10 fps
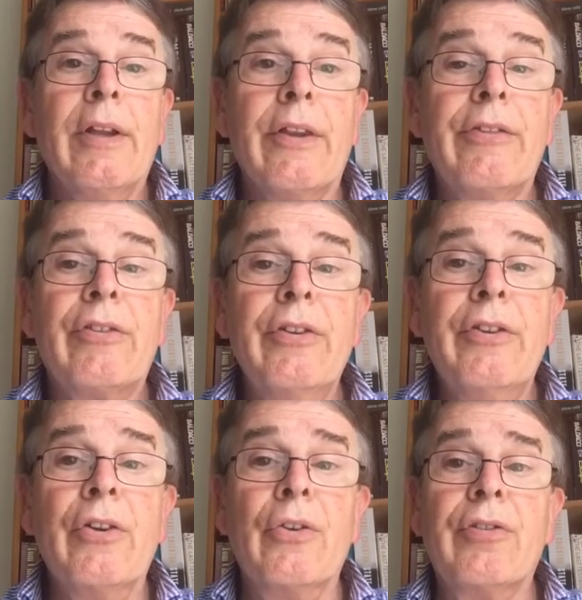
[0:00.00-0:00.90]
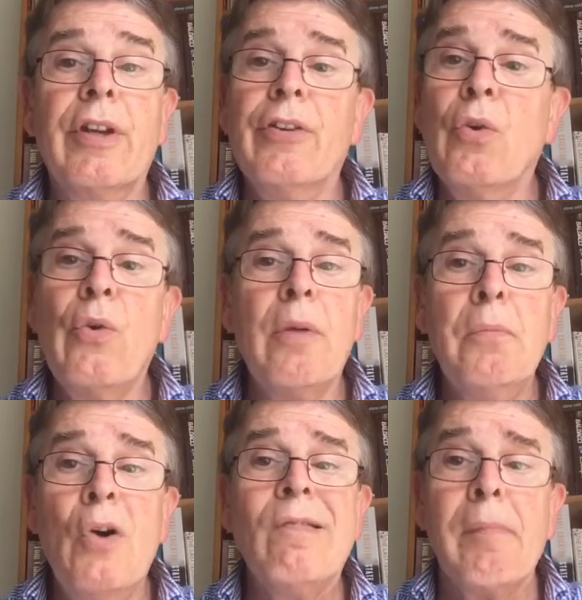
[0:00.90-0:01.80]
This good news is all the
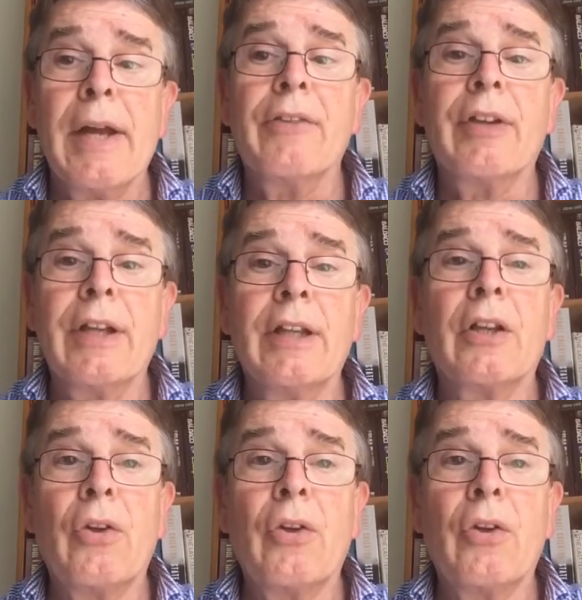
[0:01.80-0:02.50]
more amazing in the